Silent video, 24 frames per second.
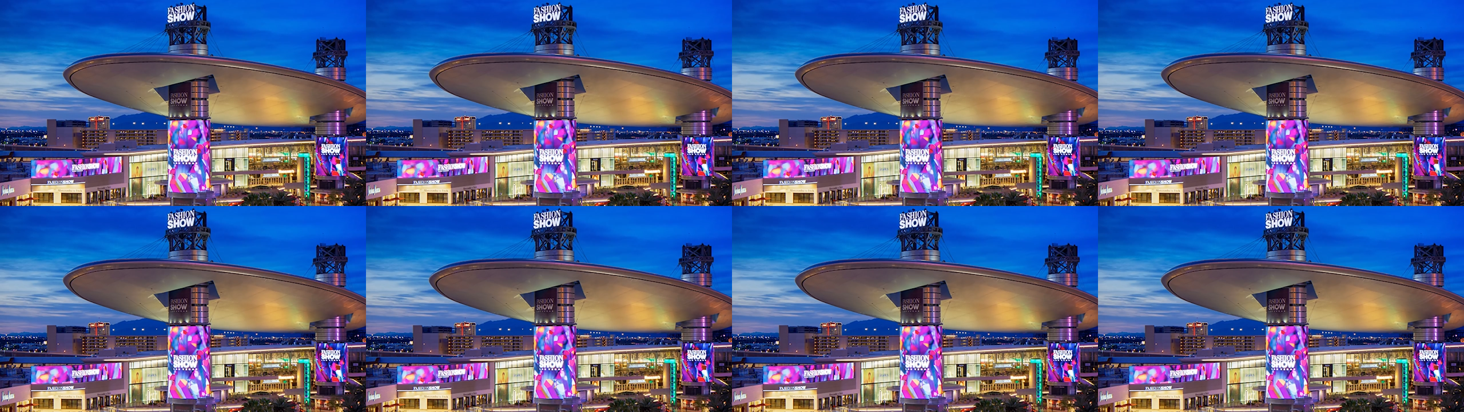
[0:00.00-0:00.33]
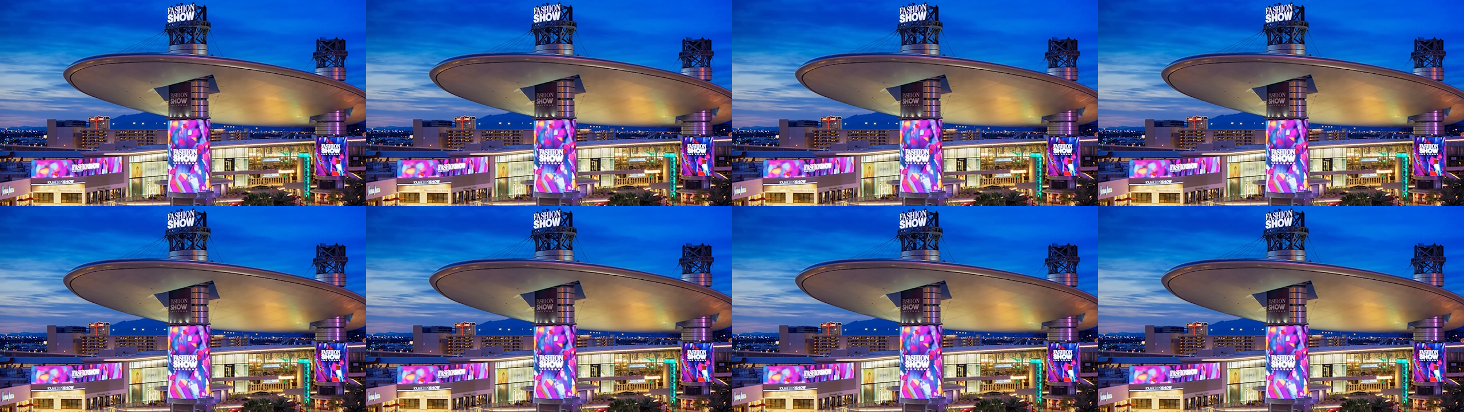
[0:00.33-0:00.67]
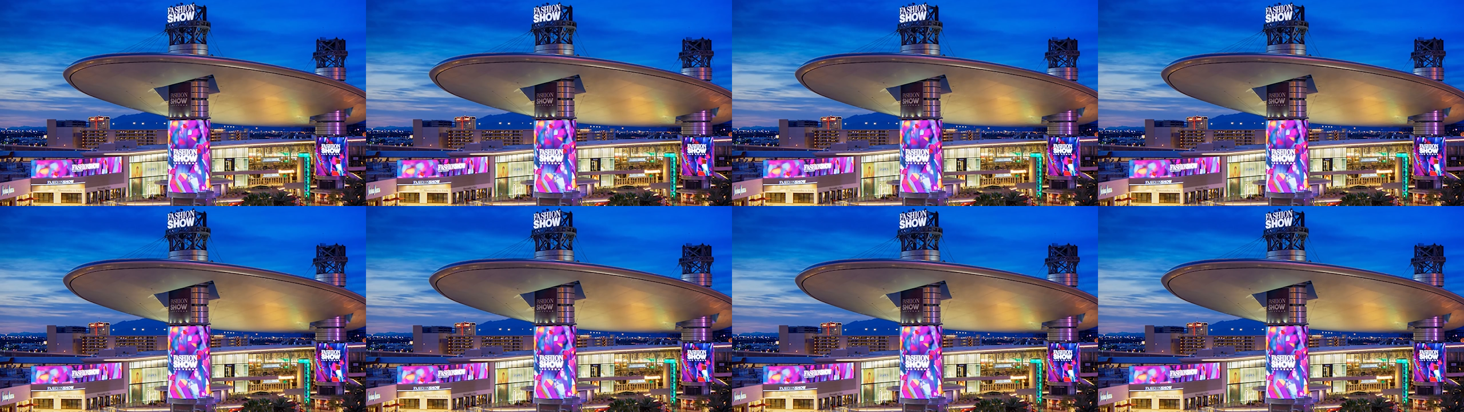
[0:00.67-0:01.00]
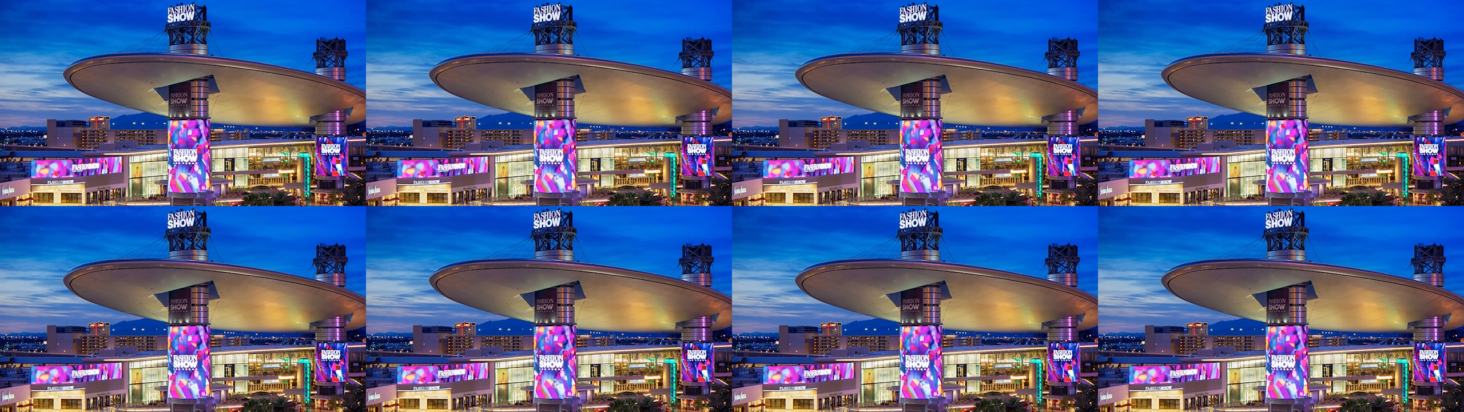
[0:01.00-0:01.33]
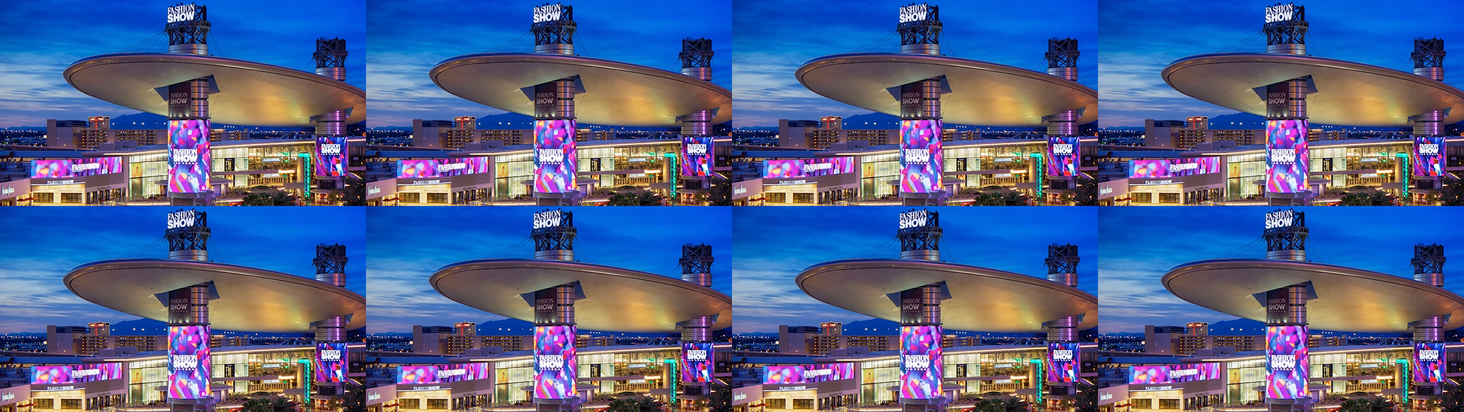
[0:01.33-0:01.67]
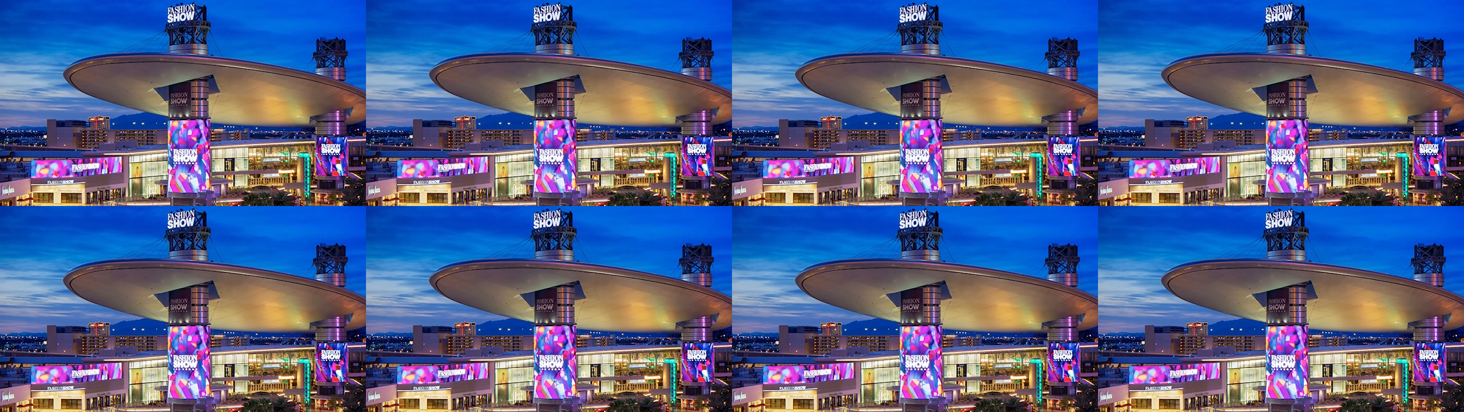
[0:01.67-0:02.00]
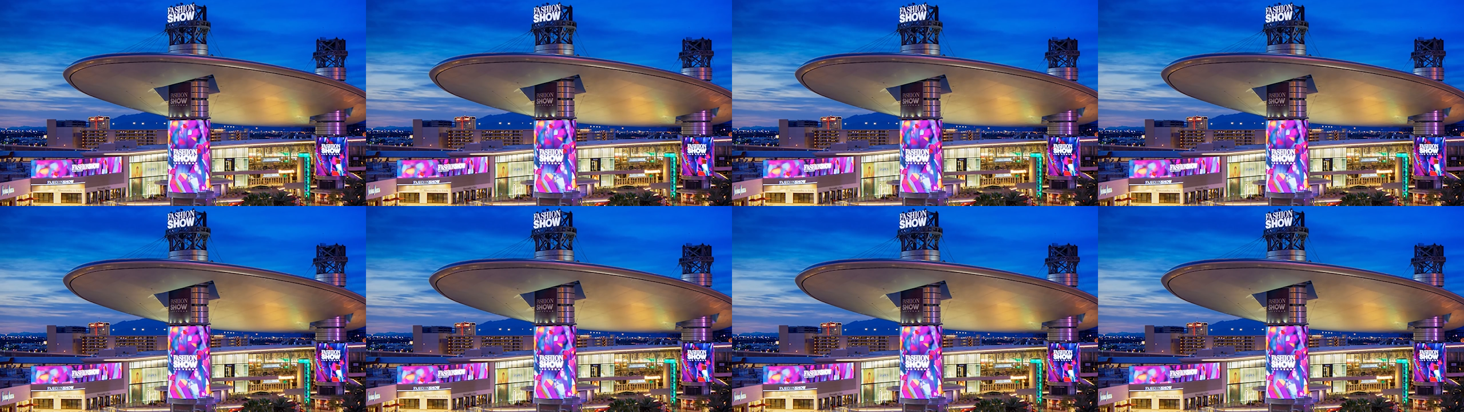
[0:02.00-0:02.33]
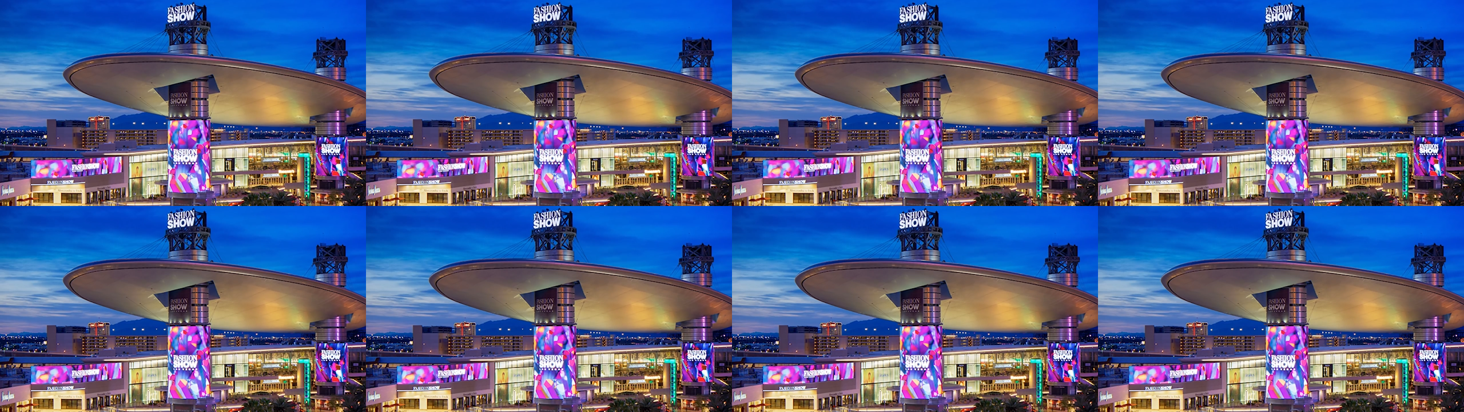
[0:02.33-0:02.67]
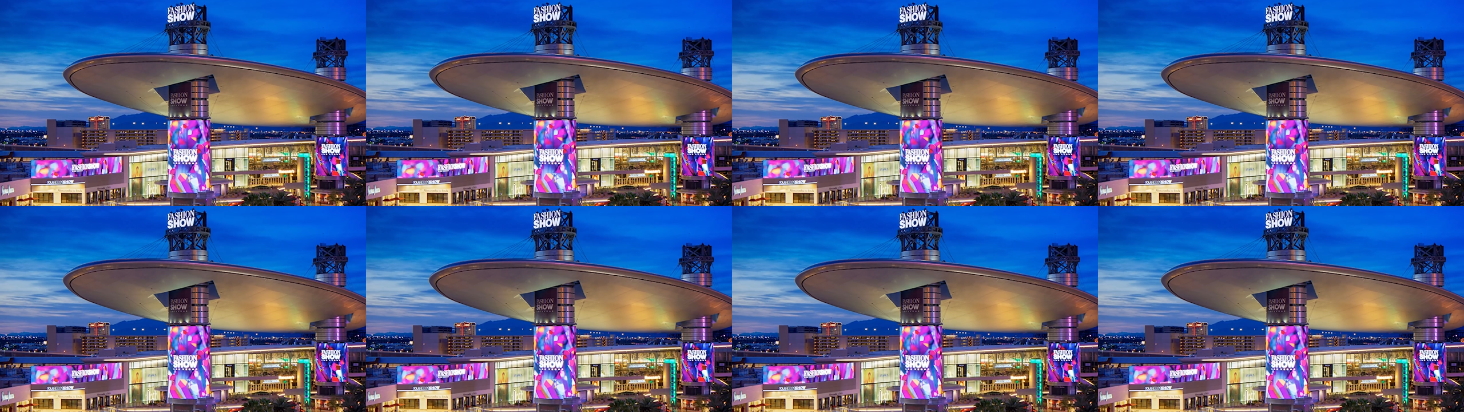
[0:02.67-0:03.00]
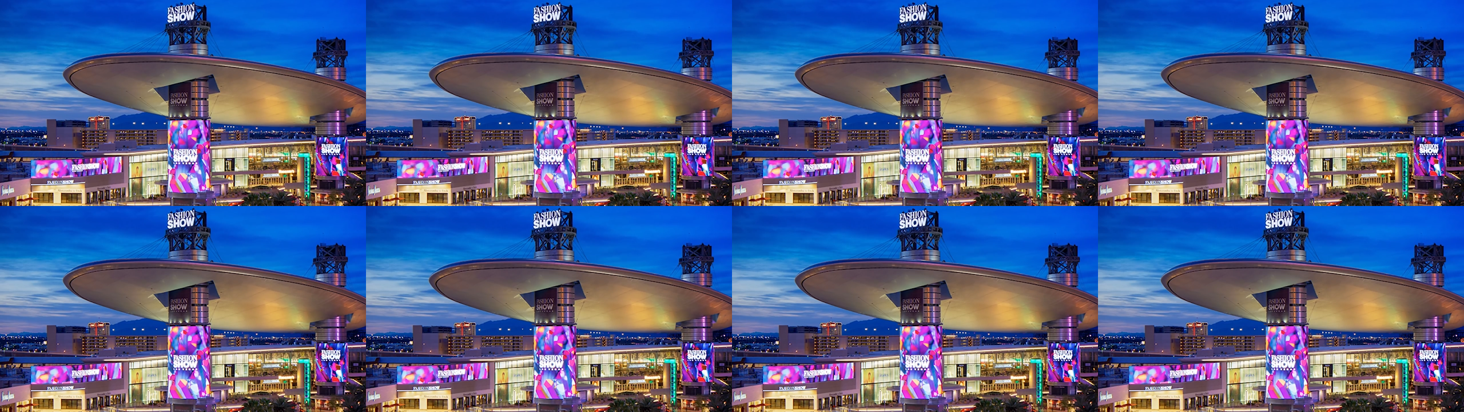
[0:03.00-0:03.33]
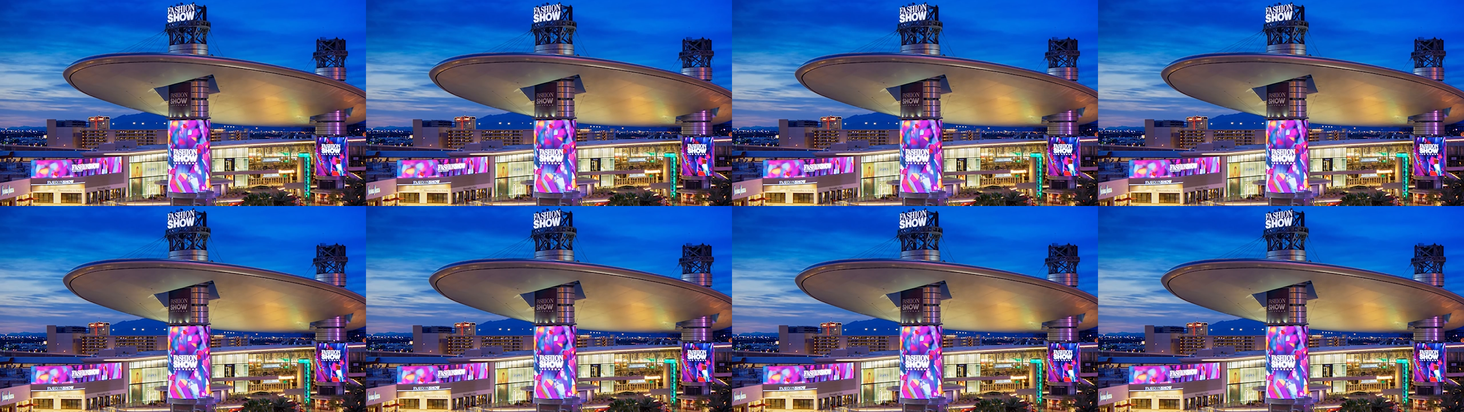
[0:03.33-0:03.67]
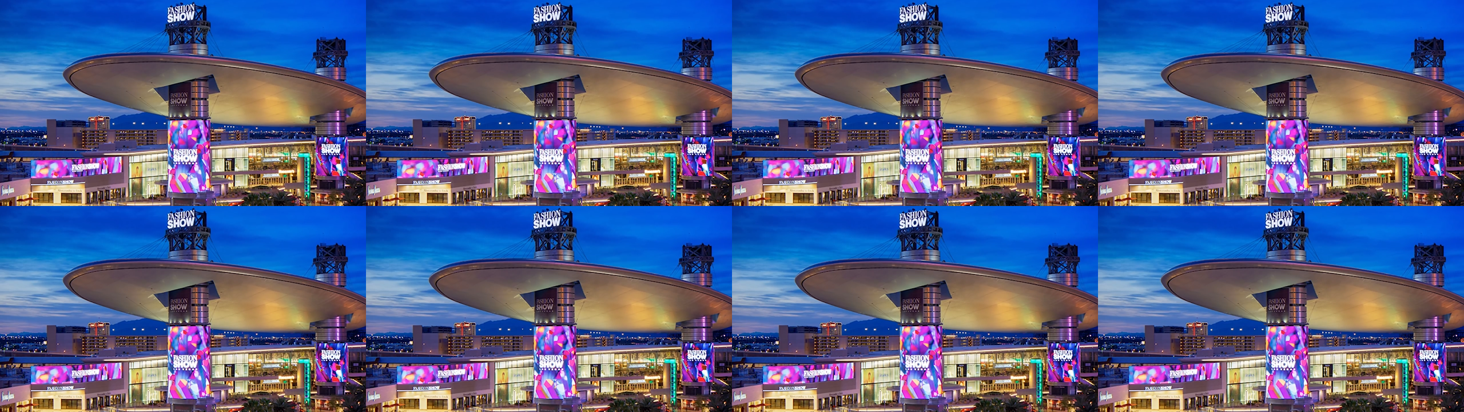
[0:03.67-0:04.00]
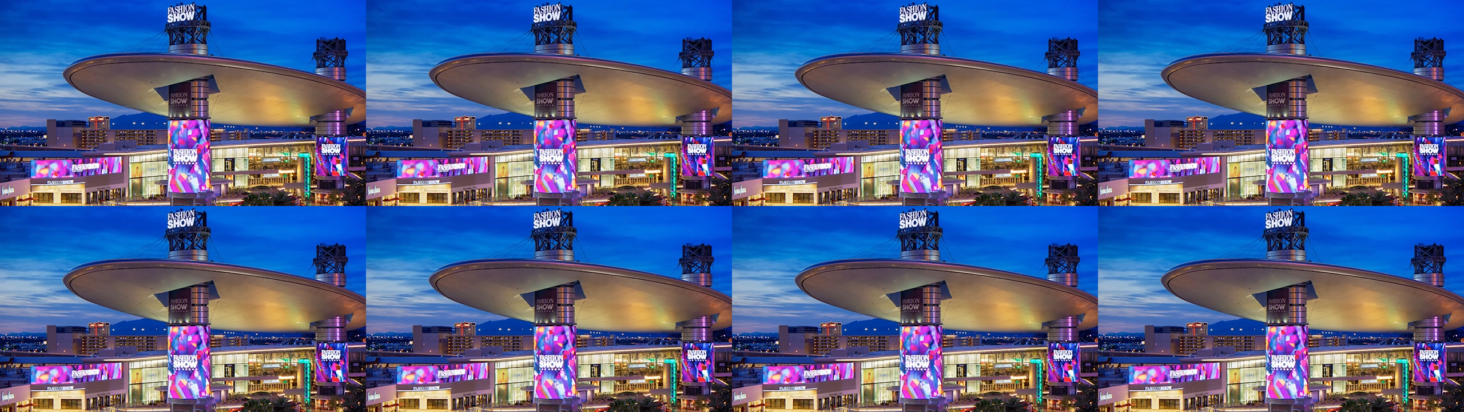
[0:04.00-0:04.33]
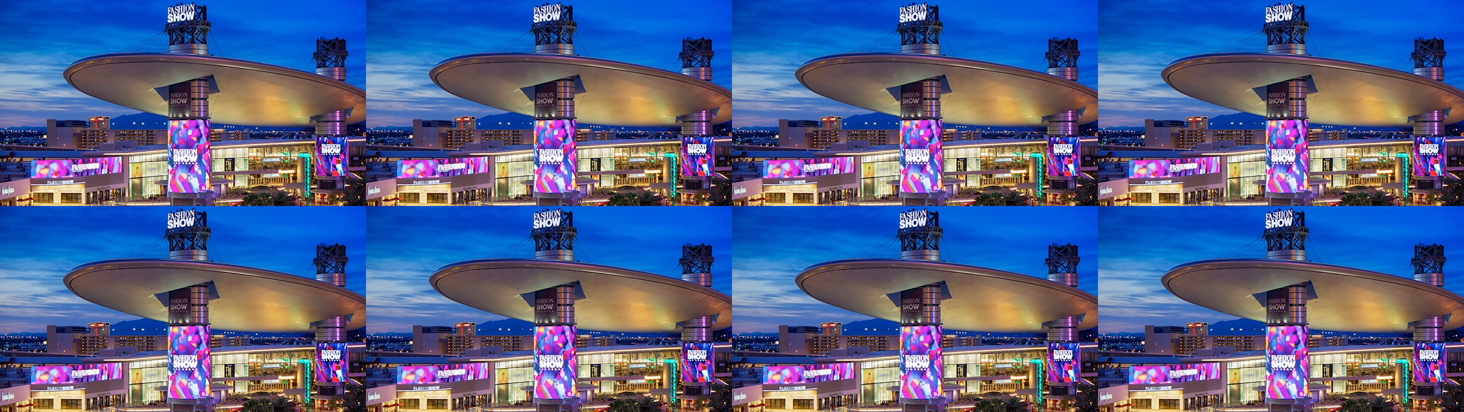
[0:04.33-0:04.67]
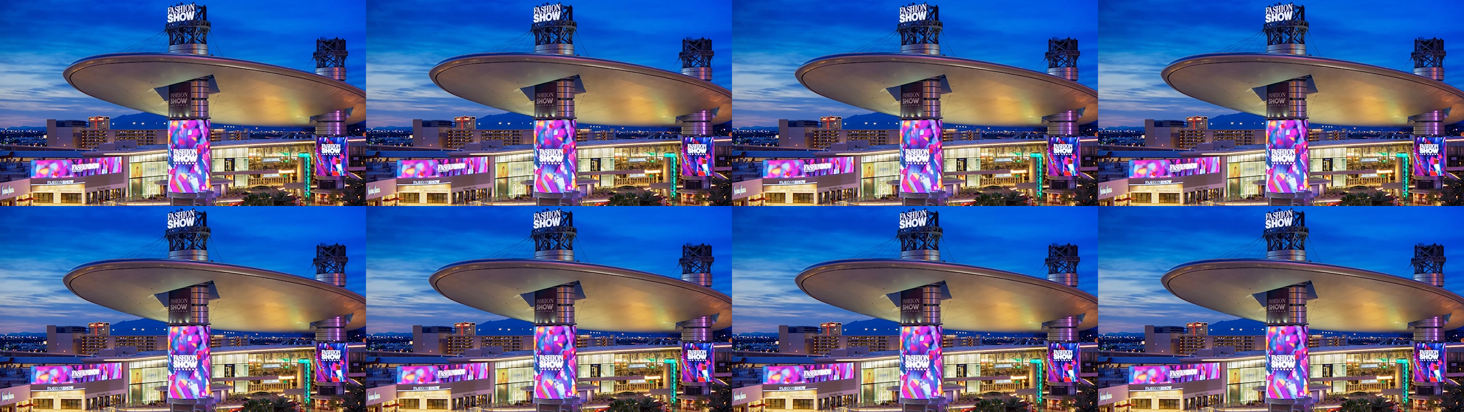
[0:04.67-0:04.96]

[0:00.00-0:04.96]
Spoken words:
(no speaker visible)